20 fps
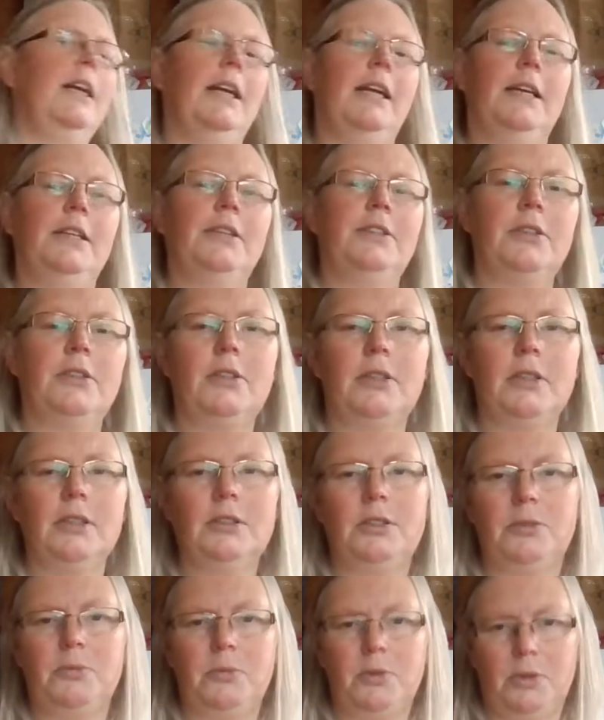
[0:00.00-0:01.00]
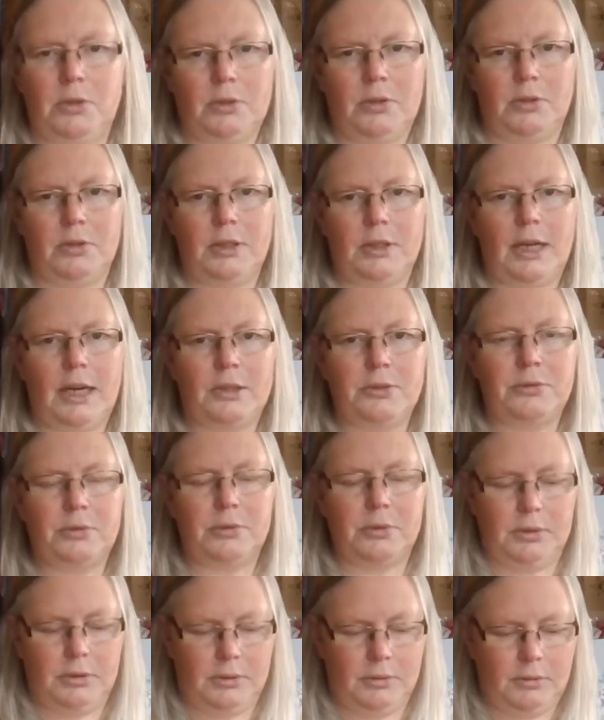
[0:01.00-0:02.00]
And I'd like to work on
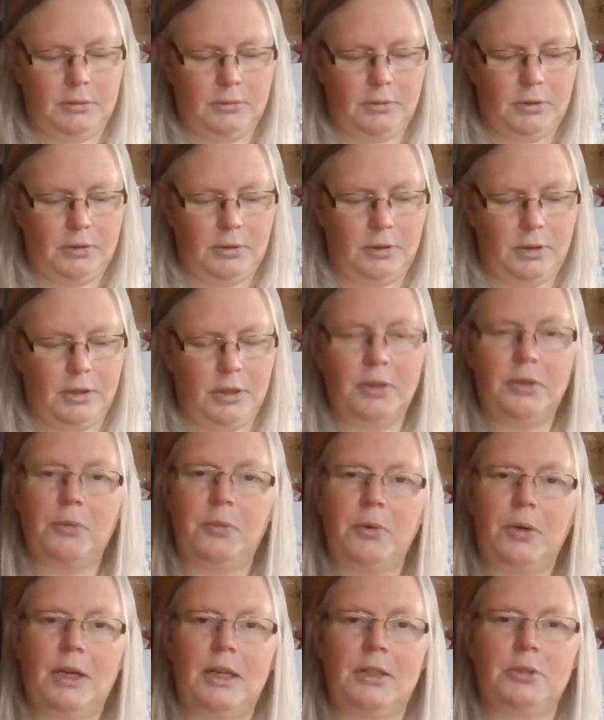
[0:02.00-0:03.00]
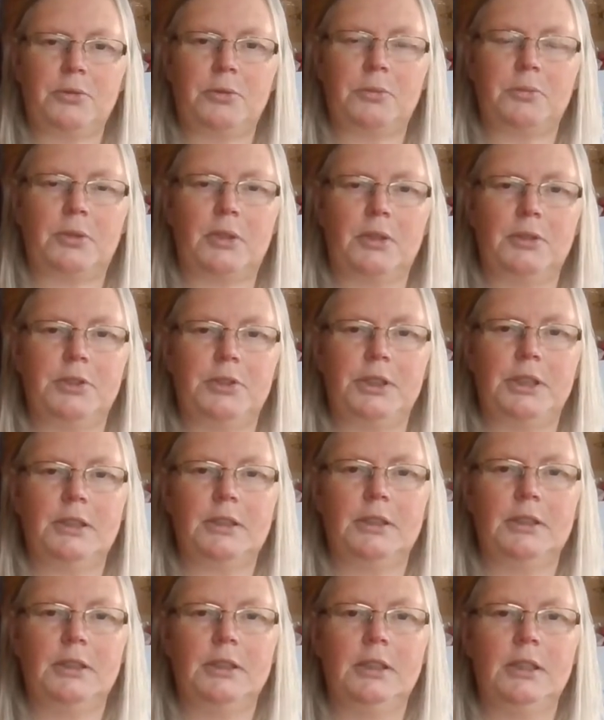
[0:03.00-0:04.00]
100, the 100
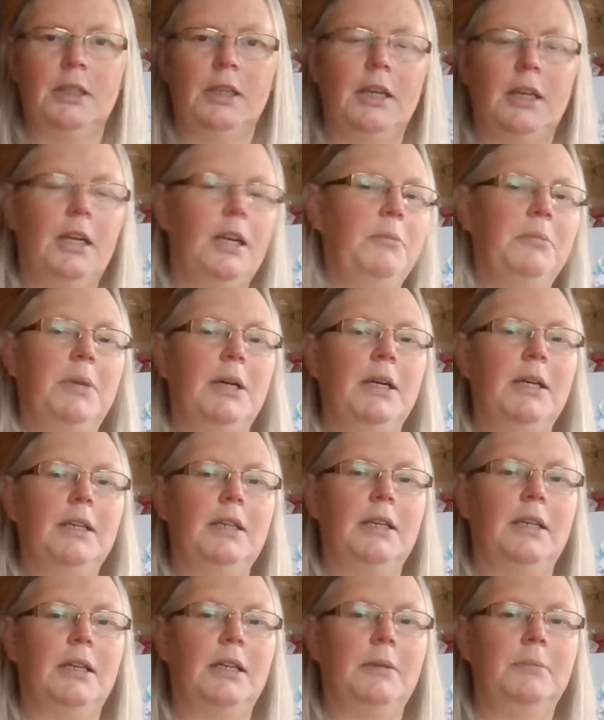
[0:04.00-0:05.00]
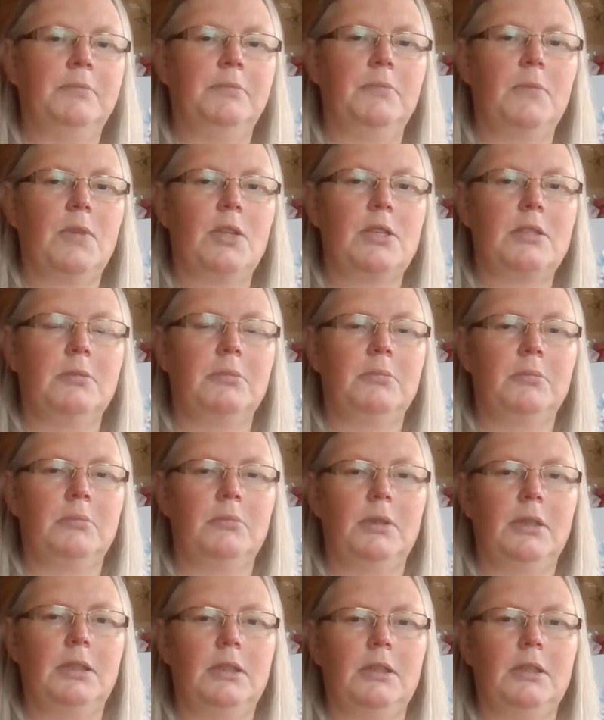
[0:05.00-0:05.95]
project, and make some